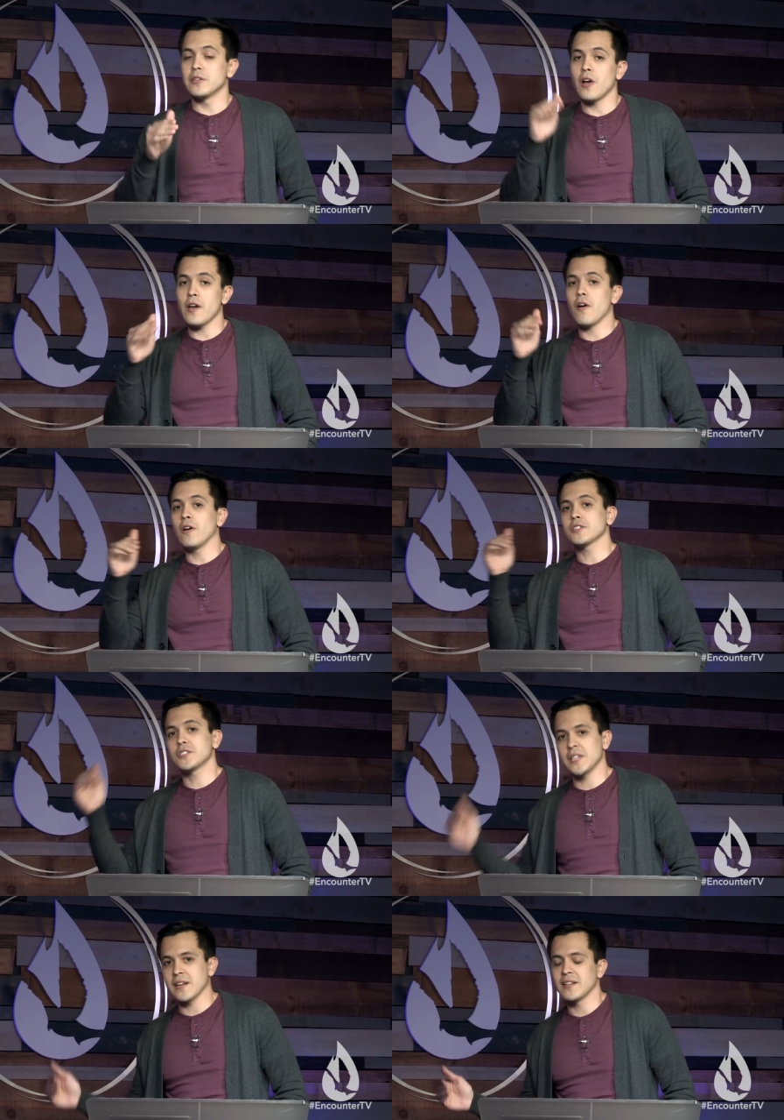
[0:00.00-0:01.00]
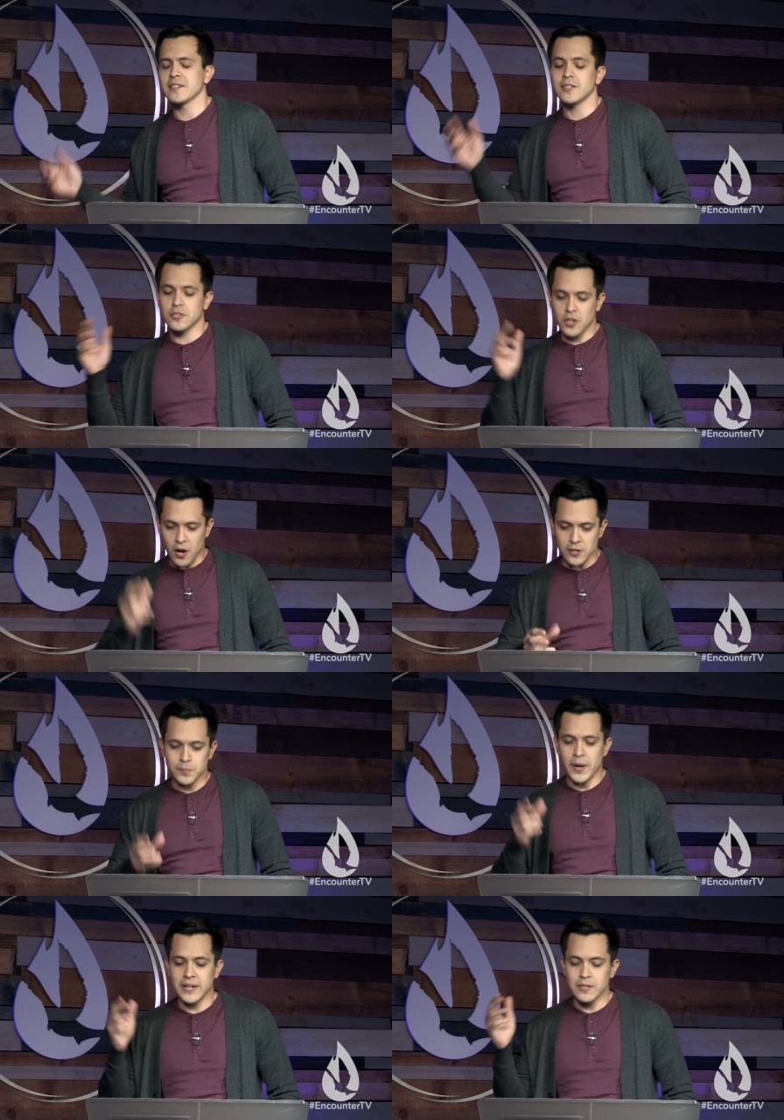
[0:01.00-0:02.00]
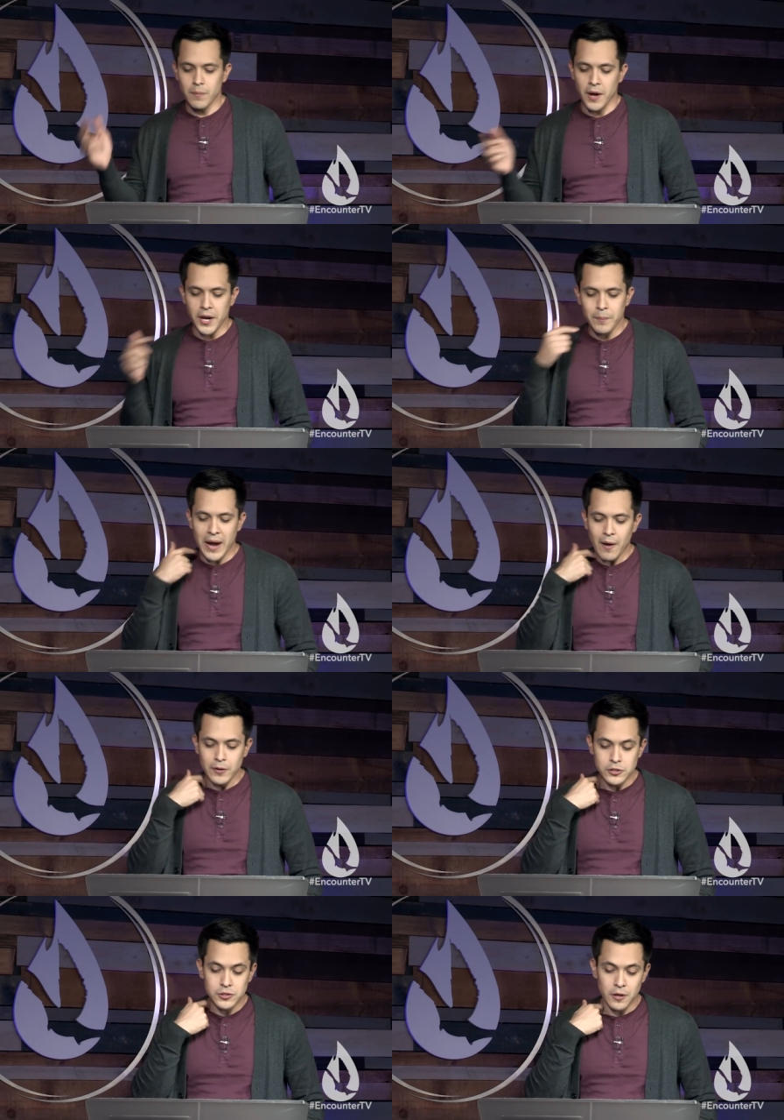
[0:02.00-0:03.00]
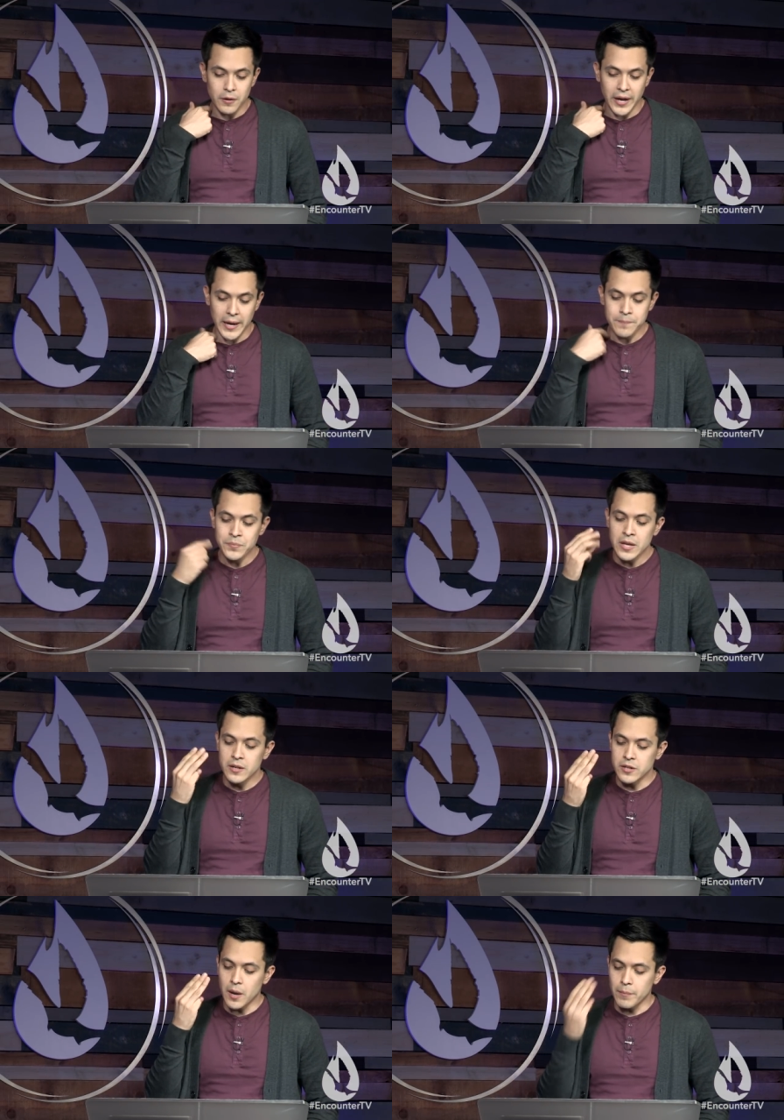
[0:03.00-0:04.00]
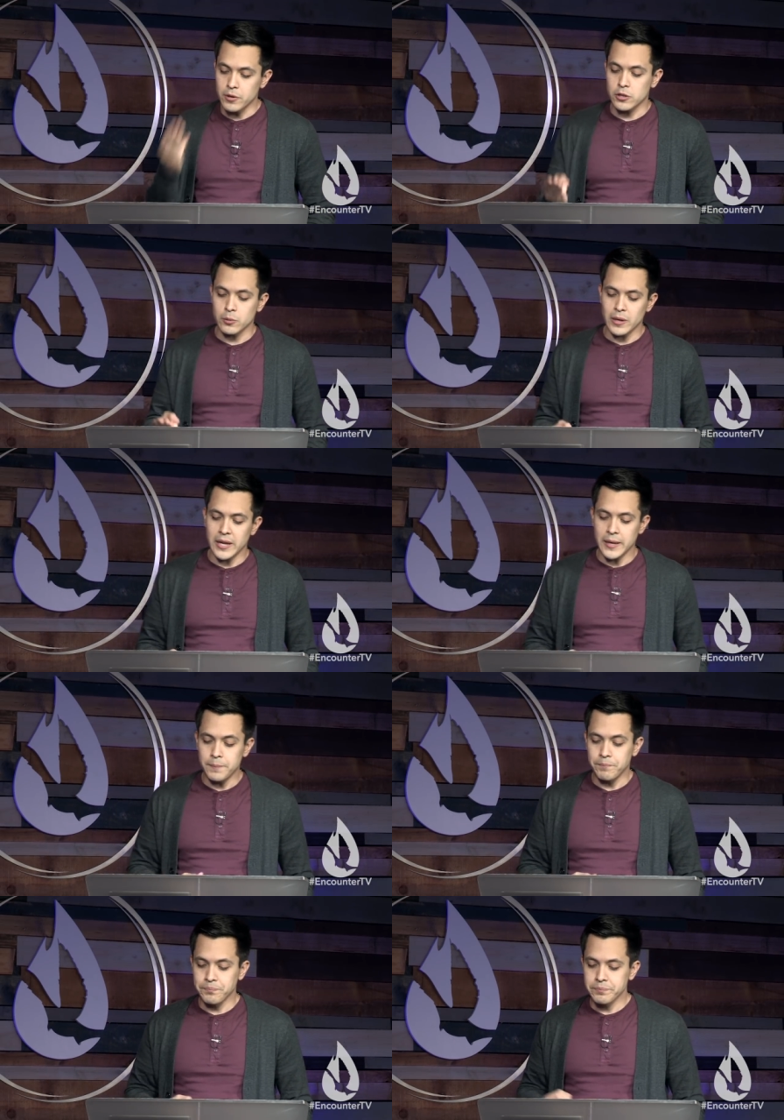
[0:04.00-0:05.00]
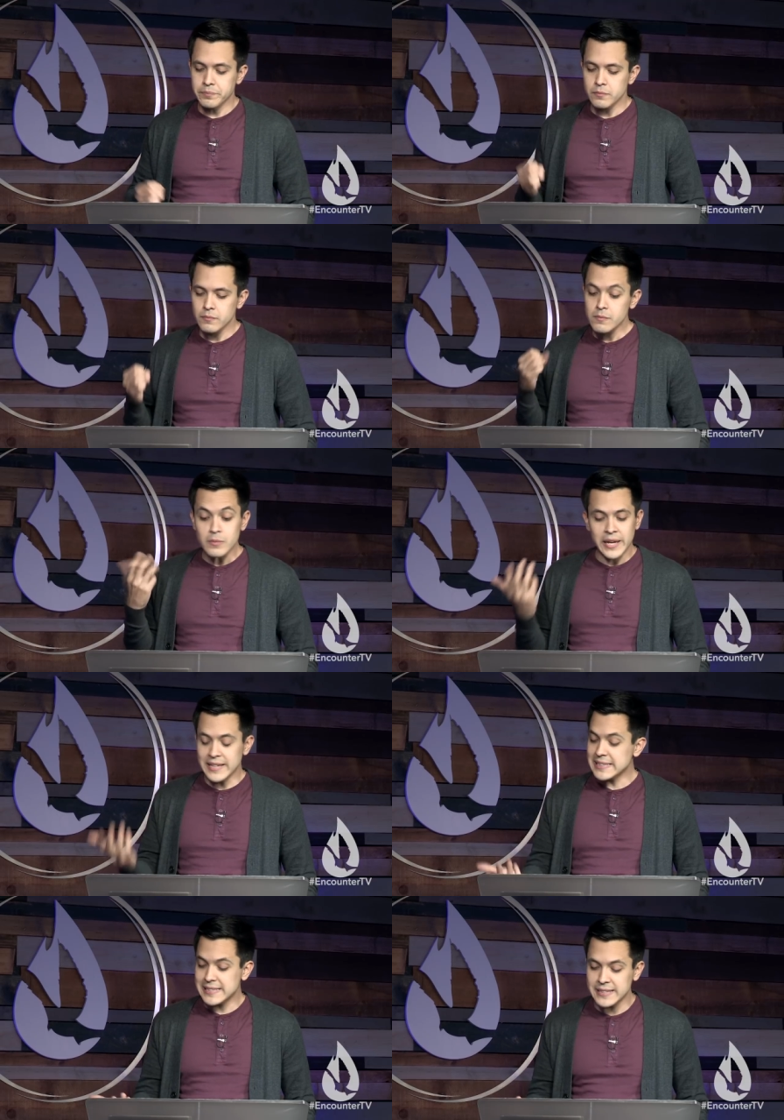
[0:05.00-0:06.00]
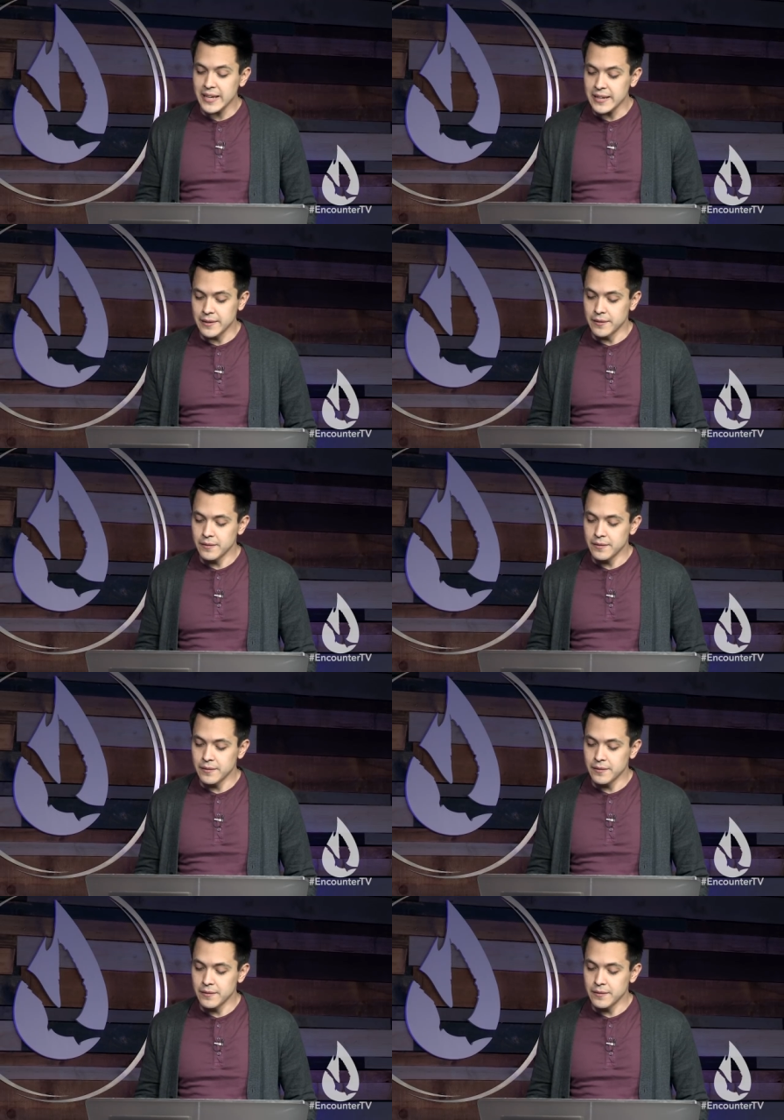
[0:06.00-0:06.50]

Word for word: not all sickness is caused by demonic powers. Okay? Number three is sin.